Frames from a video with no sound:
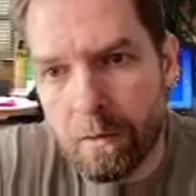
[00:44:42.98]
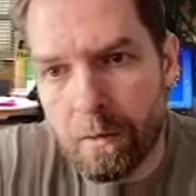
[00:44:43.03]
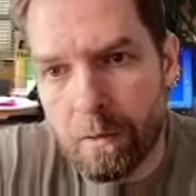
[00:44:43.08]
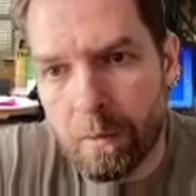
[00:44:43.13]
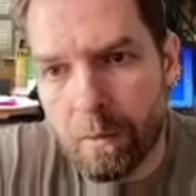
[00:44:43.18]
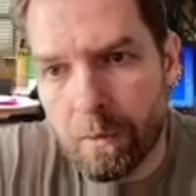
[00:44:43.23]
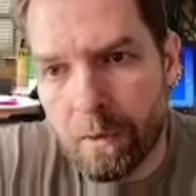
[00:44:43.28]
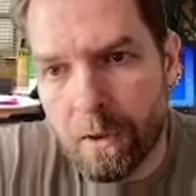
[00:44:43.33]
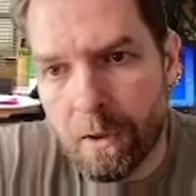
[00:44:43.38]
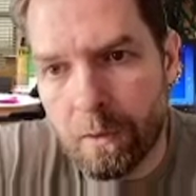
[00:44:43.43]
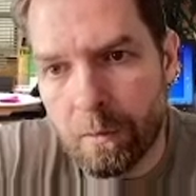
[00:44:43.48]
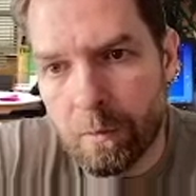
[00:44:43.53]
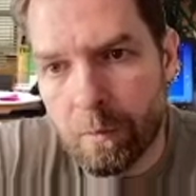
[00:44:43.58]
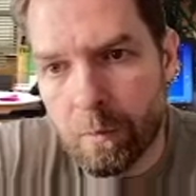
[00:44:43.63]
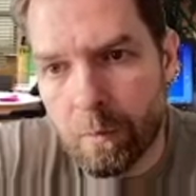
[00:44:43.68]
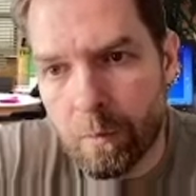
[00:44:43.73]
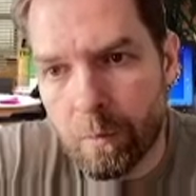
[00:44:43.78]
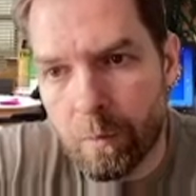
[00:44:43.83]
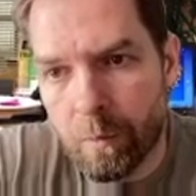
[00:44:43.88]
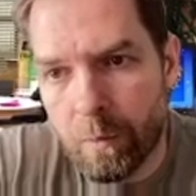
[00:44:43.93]
Okay,
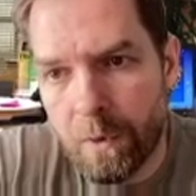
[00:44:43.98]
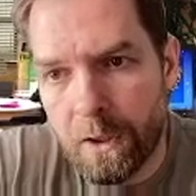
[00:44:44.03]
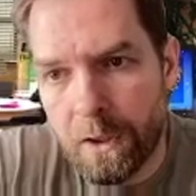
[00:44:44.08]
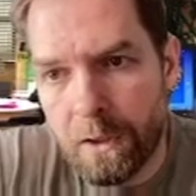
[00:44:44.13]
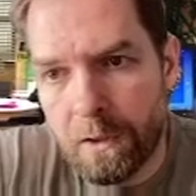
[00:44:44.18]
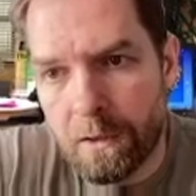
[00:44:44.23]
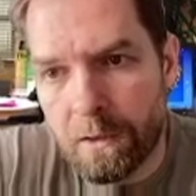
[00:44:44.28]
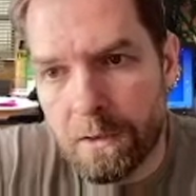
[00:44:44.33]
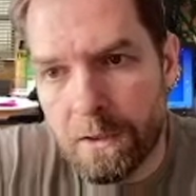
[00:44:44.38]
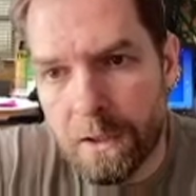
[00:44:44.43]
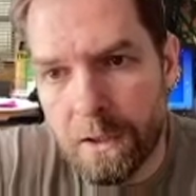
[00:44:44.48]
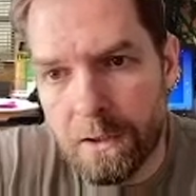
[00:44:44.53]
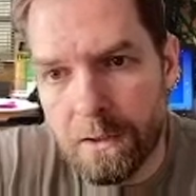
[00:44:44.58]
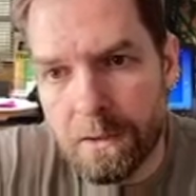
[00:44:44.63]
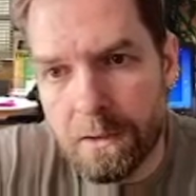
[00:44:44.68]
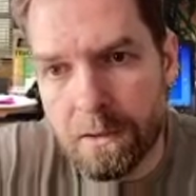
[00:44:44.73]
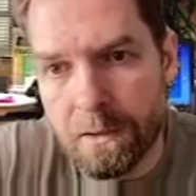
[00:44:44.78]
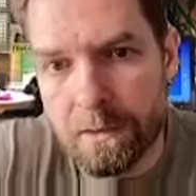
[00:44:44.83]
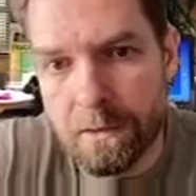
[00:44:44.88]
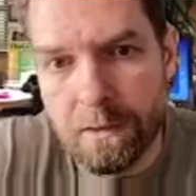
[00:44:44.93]
we need to change
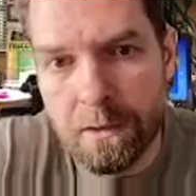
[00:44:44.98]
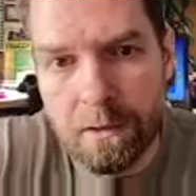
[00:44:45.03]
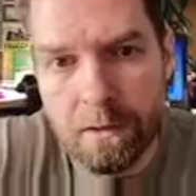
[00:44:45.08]
this.